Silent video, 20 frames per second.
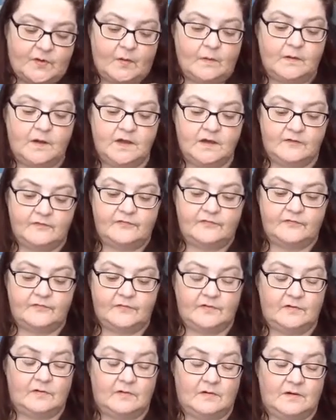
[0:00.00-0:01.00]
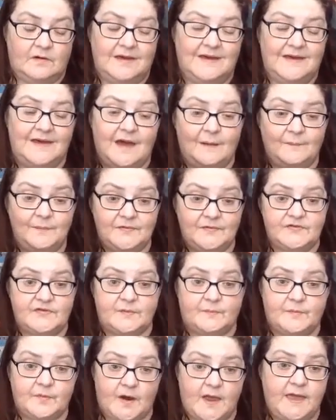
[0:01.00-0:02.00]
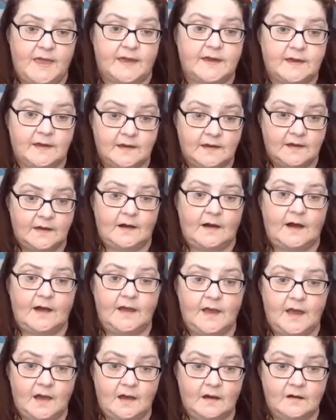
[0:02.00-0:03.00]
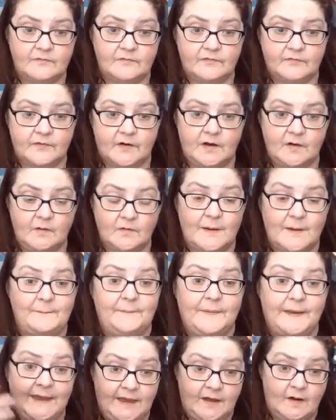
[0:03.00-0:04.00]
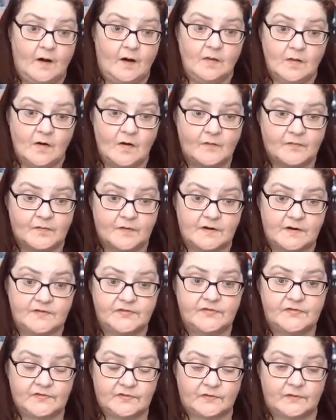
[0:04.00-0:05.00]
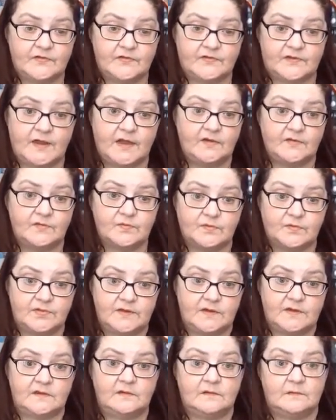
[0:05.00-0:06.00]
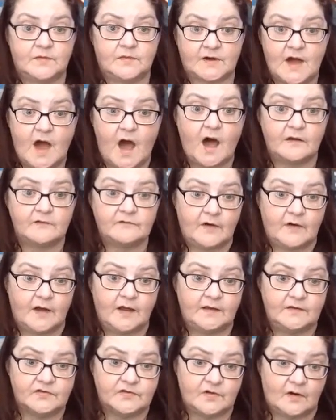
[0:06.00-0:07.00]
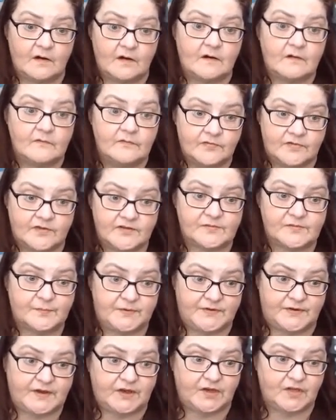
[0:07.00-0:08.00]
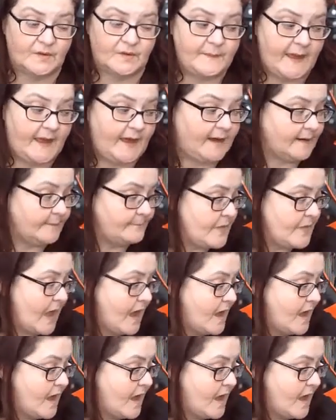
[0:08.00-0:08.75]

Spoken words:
so if it happens to break, I don't get paint all over. It stays within the confines of this particular bag.